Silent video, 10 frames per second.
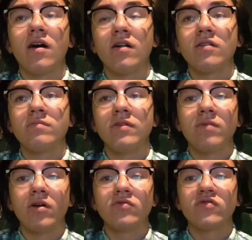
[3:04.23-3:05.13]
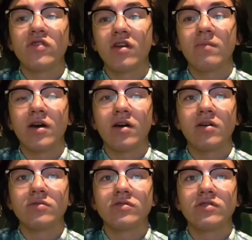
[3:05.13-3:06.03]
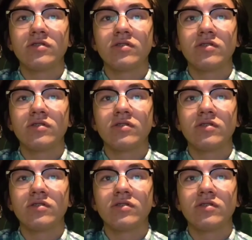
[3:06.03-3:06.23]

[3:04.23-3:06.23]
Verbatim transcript: I'll be posting about